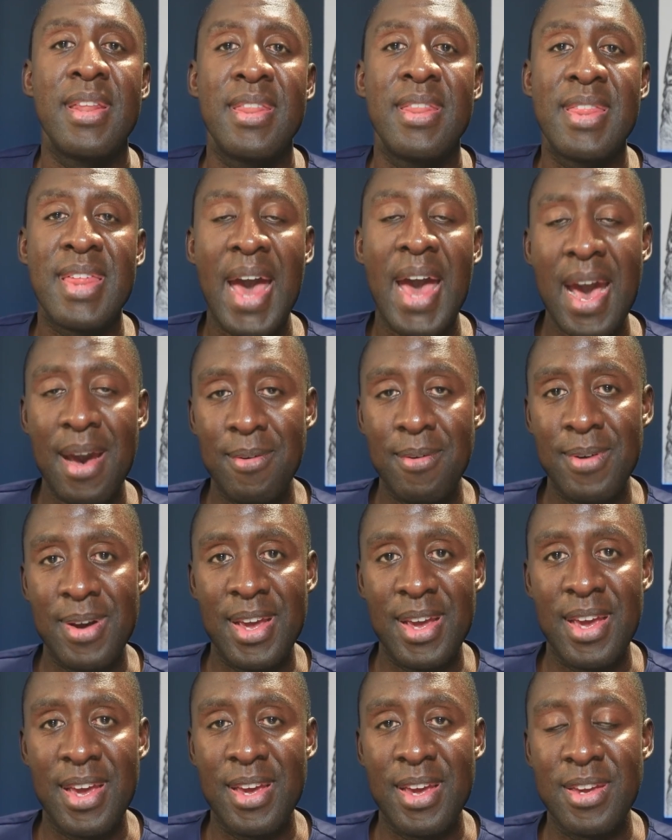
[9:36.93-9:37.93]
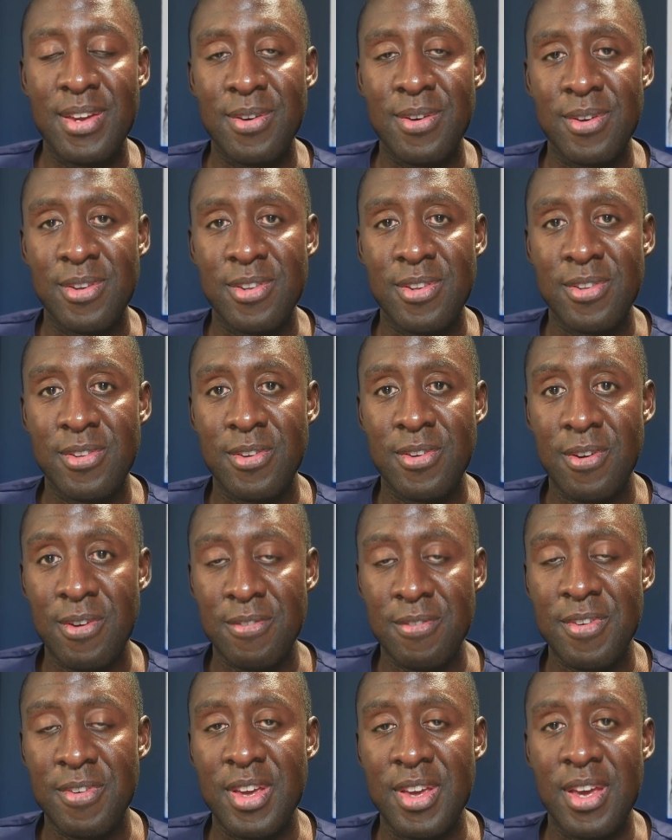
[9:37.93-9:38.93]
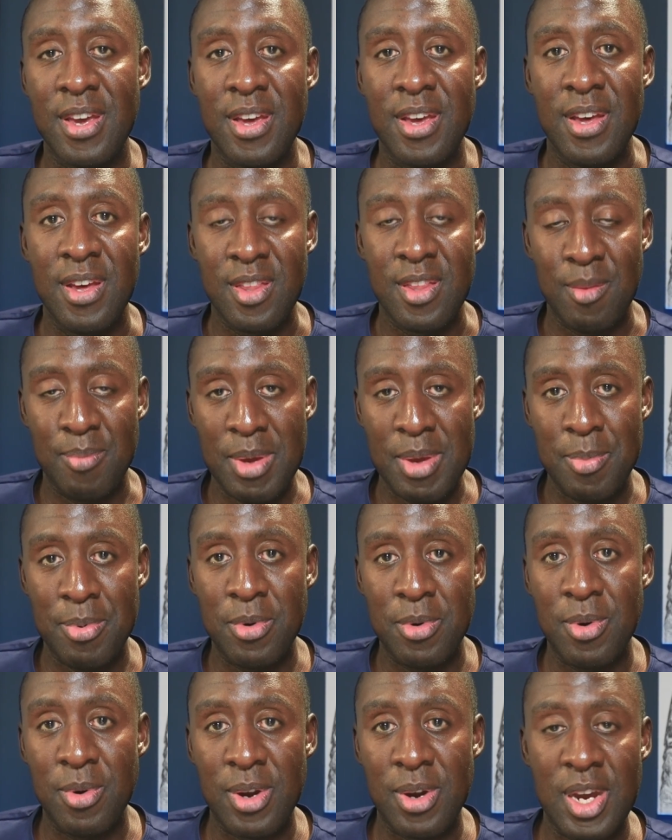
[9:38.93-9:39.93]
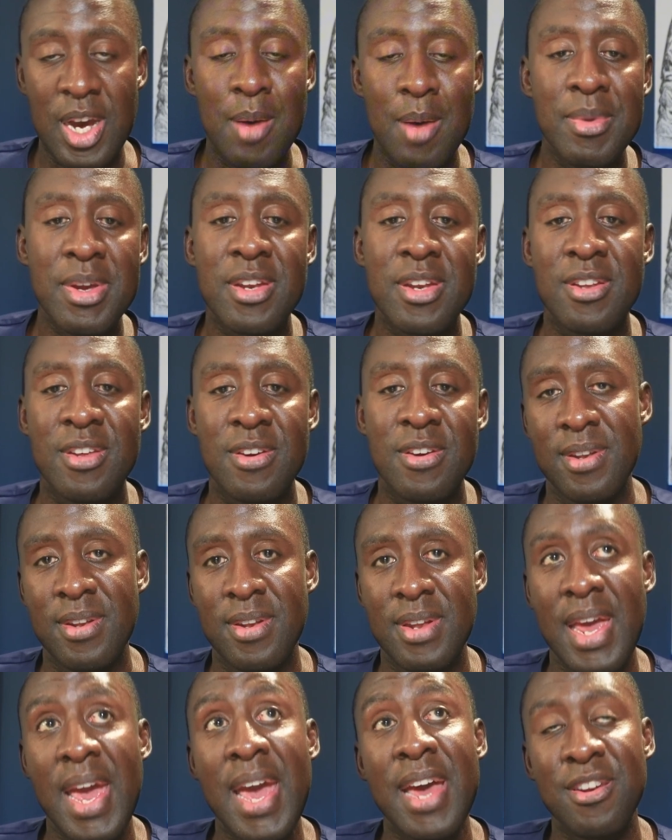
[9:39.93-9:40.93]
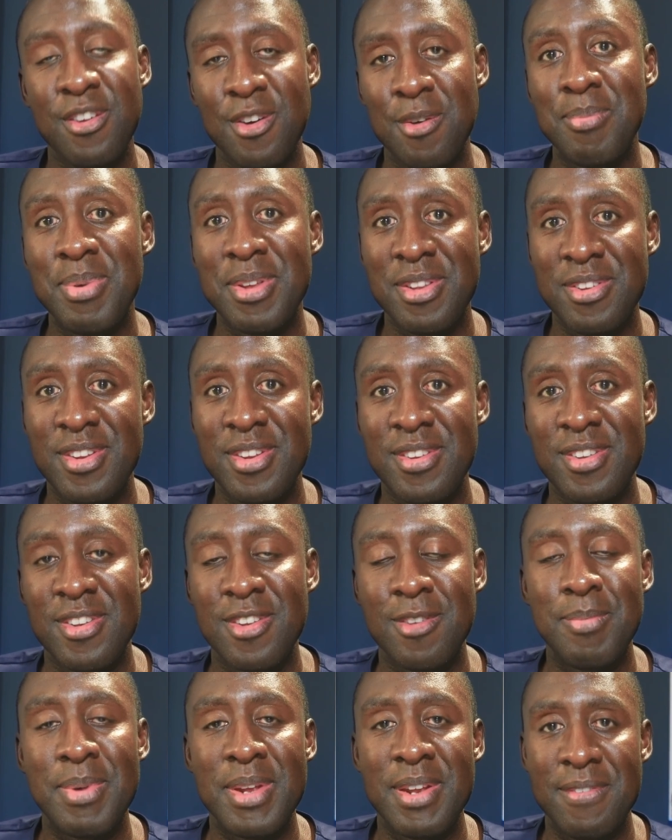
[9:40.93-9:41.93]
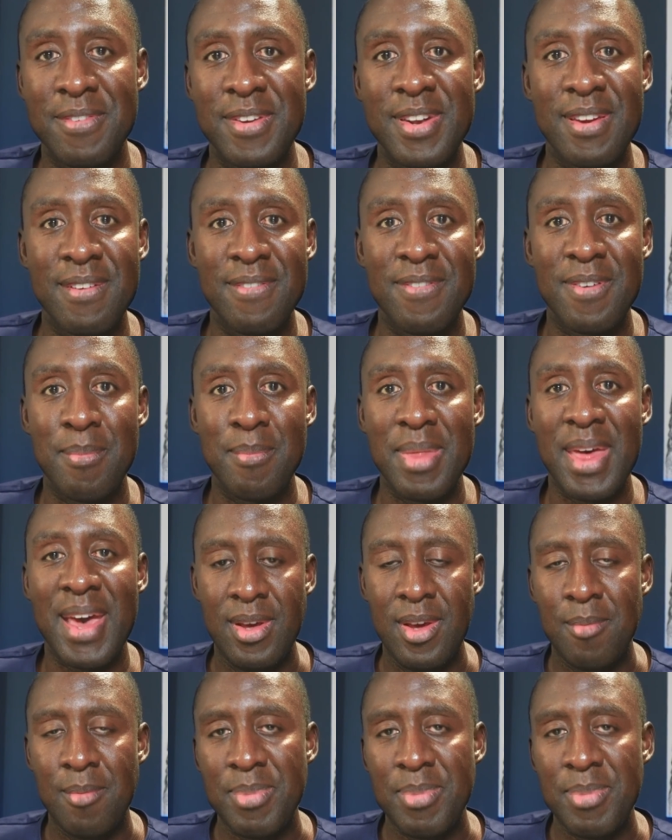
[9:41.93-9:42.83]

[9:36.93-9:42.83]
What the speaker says: That way you're serving the people who are coming to you and your business is benefiting from that.